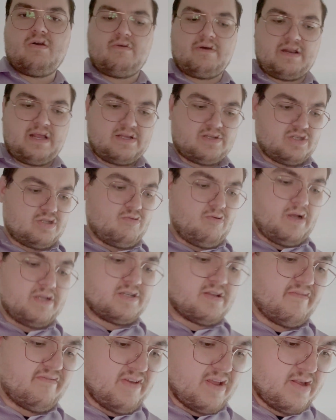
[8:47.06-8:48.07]
And I just watched
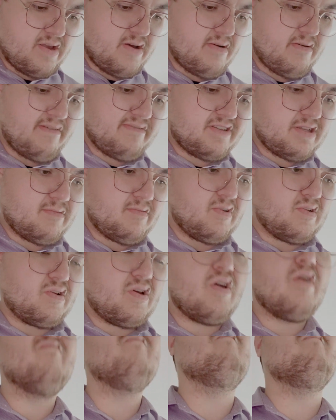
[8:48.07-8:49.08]
a video of someone
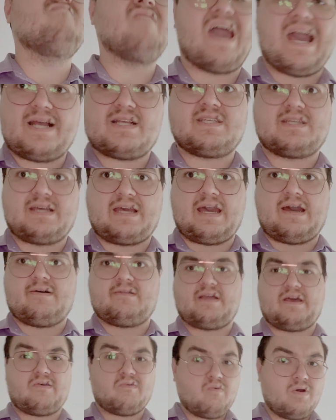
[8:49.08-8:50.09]
maxing out,
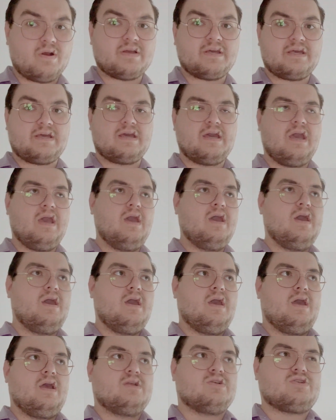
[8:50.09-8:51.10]
like working
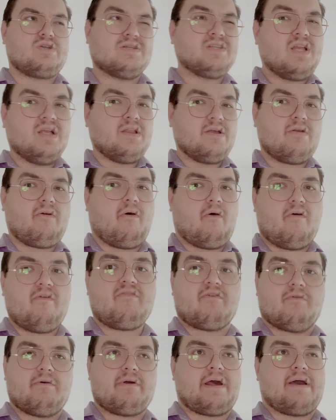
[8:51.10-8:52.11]
just a little
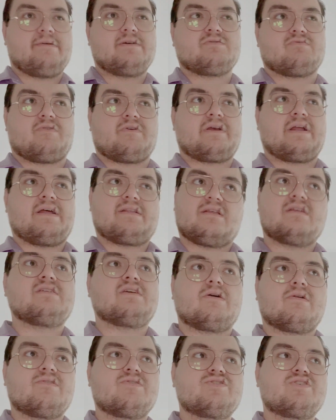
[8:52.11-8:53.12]
over what I was working at the
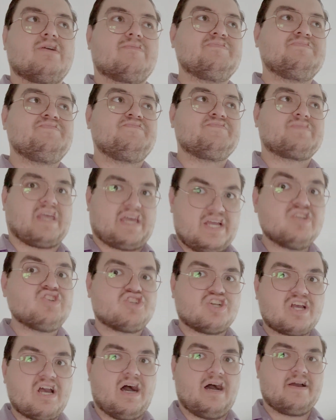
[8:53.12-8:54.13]
dealership in
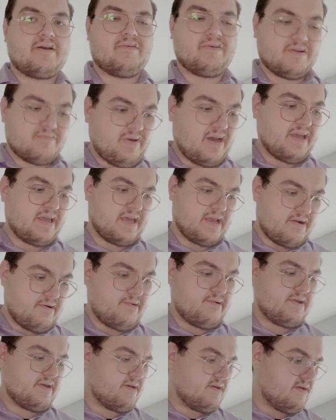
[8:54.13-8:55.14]
Chicago, in my
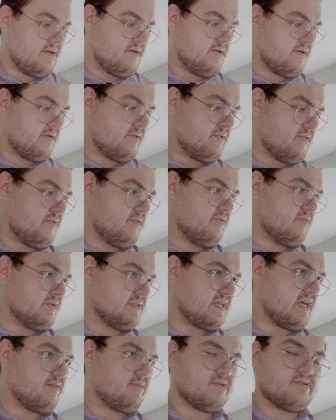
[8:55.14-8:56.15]
area, who
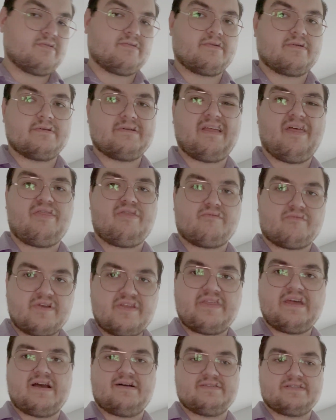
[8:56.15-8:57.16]
was able to earn
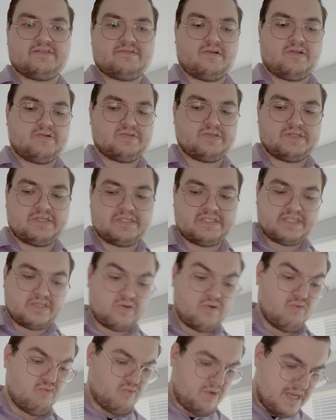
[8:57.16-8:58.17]
$3,000 in a
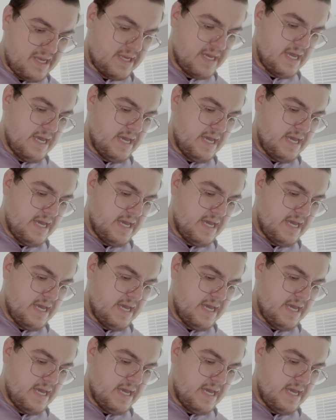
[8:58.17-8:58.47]
single week.